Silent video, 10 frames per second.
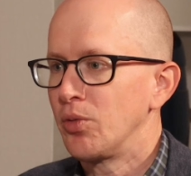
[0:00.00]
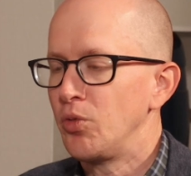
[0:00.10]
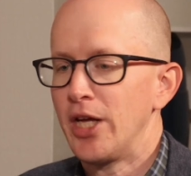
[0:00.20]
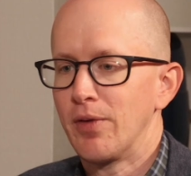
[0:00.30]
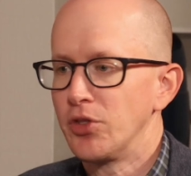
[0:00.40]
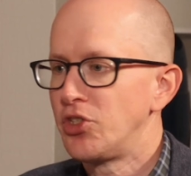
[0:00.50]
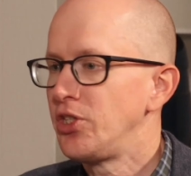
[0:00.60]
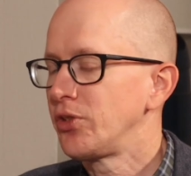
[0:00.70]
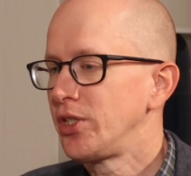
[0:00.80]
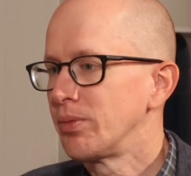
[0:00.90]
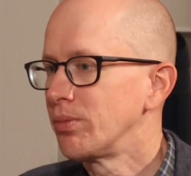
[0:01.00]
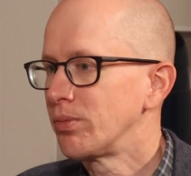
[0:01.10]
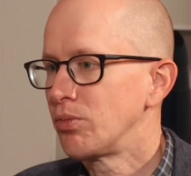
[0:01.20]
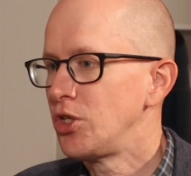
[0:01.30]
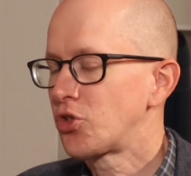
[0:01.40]
We have the
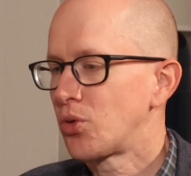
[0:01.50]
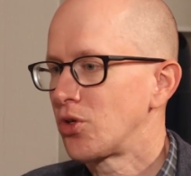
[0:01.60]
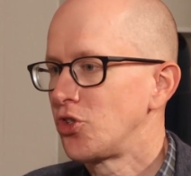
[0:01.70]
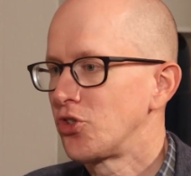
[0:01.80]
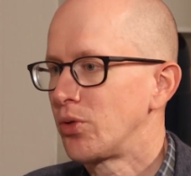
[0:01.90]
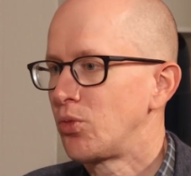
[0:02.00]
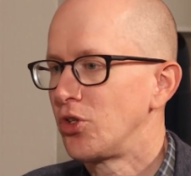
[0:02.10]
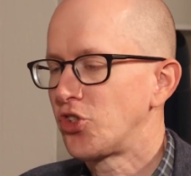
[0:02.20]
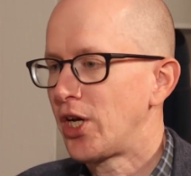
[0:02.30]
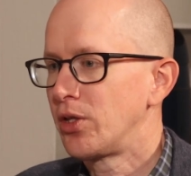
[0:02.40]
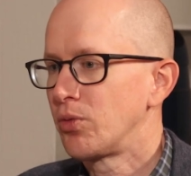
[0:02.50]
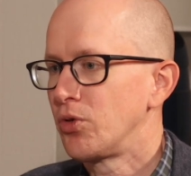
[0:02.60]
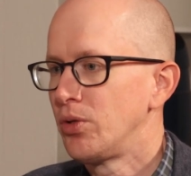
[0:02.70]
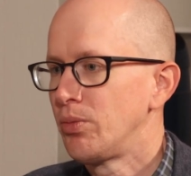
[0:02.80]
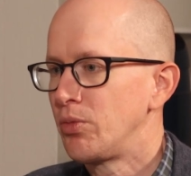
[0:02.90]
Tealium resources on one side of the
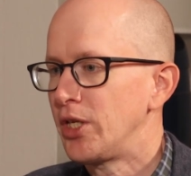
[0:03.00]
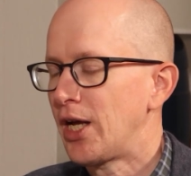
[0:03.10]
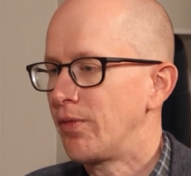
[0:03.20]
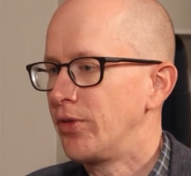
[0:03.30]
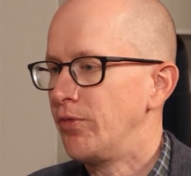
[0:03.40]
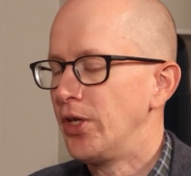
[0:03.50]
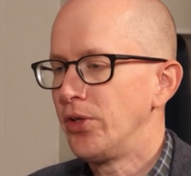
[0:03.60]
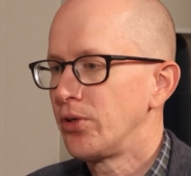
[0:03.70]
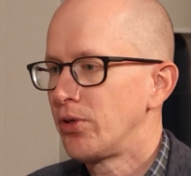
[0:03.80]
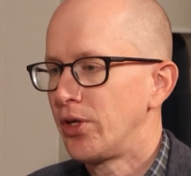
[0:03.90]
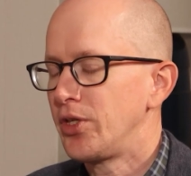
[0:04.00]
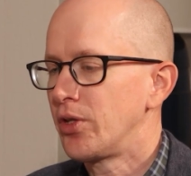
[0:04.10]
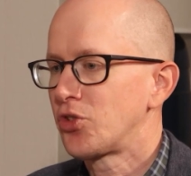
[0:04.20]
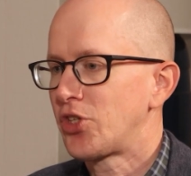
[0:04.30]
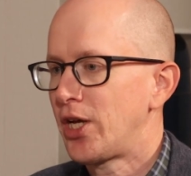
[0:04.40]
room. We have the vendor on the
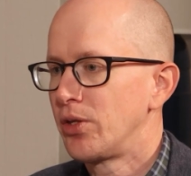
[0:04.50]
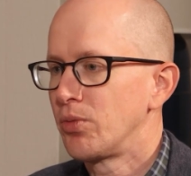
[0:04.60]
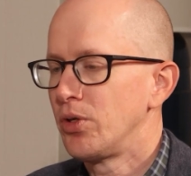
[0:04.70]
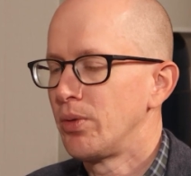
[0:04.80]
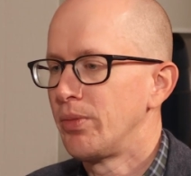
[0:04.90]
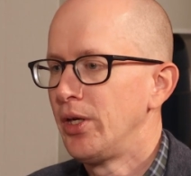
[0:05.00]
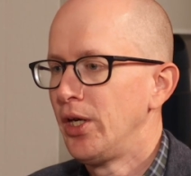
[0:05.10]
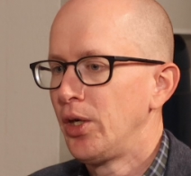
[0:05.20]
other side of the room.